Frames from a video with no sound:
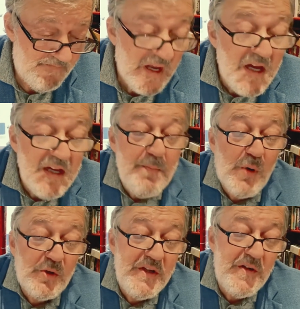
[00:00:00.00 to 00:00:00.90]
He
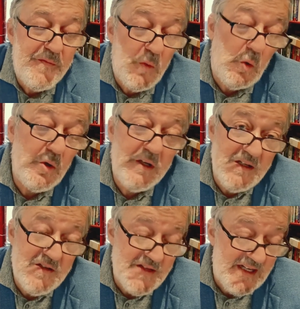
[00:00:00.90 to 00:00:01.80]
prodded a fork
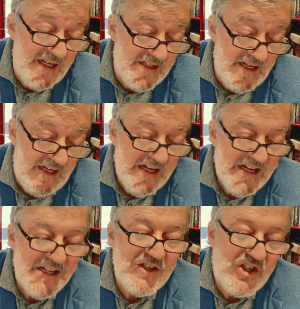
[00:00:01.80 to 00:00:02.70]
into the kidney
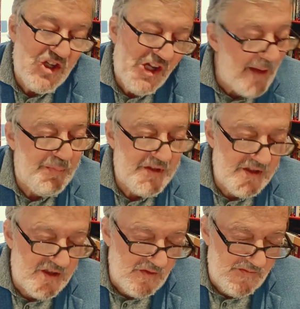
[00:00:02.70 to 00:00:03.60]
and slapped
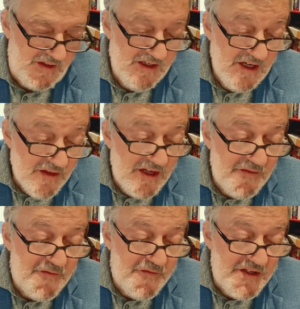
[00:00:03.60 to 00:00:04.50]
it over, then
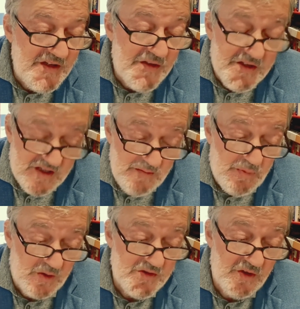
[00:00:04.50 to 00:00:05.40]
fitted the
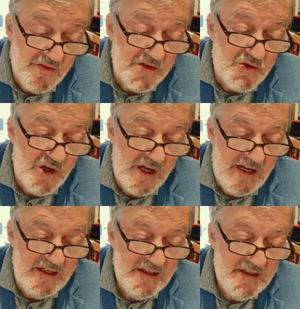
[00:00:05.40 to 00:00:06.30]
teapot on the
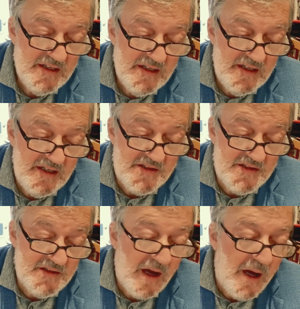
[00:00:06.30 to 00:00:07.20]
tray.
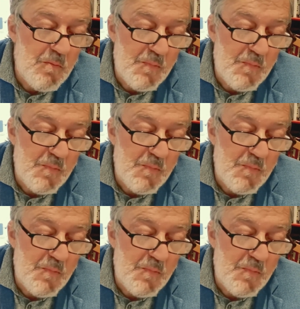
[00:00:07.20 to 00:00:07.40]
Its hump